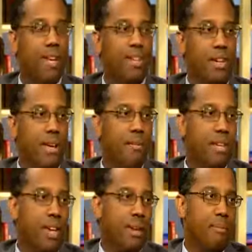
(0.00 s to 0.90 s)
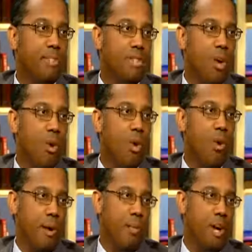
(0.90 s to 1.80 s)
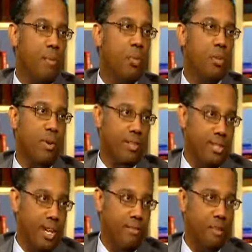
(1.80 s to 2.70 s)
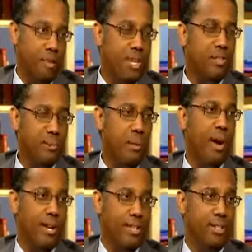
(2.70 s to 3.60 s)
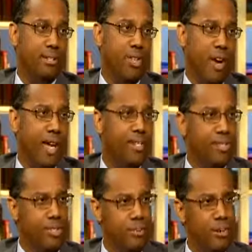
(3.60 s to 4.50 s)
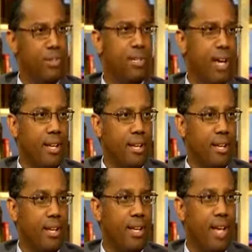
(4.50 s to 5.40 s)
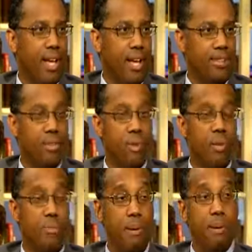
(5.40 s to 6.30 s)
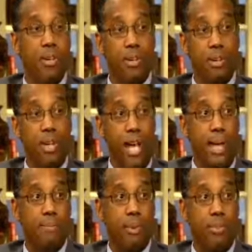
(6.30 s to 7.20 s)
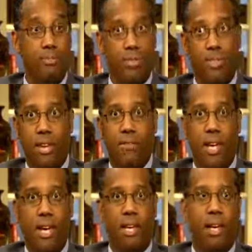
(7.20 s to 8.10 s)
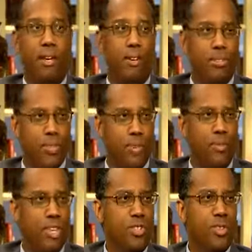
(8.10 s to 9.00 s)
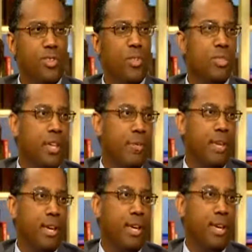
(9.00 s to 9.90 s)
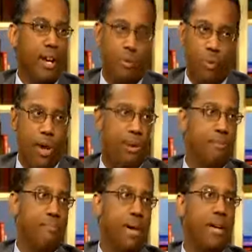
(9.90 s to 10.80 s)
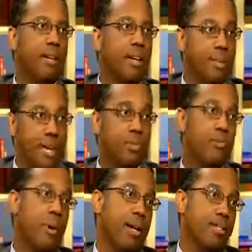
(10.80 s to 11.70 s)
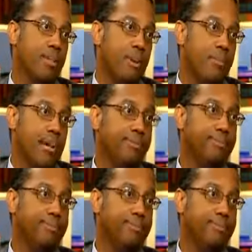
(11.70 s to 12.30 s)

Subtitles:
The name of the game is, who am I? What do I stand for? That's what brand is, your essence, your personality. And so when people hear your name or you think of a candidate, certain things you associate with that candidate right off the bat. That's what branding's all about.